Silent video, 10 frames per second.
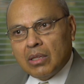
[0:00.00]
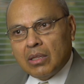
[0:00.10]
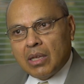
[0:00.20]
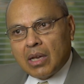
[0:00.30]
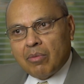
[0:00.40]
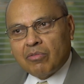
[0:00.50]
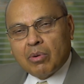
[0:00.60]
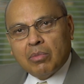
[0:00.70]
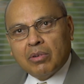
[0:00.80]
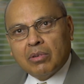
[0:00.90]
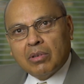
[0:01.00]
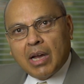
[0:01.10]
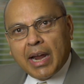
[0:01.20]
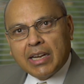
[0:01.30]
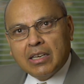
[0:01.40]
they come from a
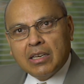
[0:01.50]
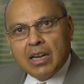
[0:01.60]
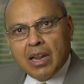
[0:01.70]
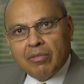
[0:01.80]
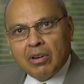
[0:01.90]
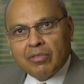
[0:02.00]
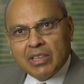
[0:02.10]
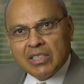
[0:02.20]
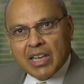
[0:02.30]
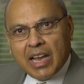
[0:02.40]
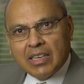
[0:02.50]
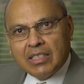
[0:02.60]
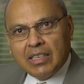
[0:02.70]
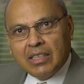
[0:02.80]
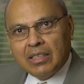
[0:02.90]
heightened level of
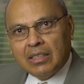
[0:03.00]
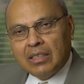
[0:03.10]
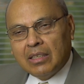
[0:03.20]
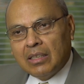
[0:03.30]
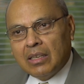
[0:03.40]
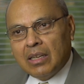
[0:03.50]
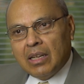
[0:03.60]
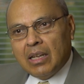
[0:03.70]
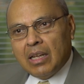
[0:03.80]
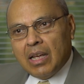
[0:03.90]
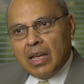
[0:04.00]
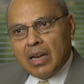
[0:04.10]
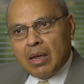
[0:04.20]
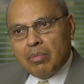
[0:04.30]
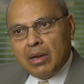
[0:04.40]
anxiety,
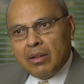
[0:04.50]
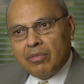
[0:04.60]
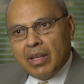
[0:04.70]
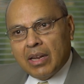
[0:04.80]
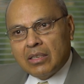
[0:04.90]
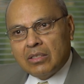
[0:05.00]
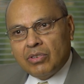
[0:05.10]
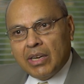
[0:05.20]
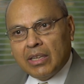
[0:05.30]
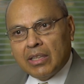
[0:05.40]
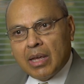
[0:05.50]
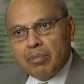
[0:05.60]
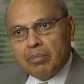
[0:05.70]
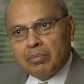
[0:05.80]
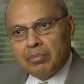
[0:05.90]
and I believe that treating
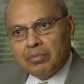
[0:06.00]
them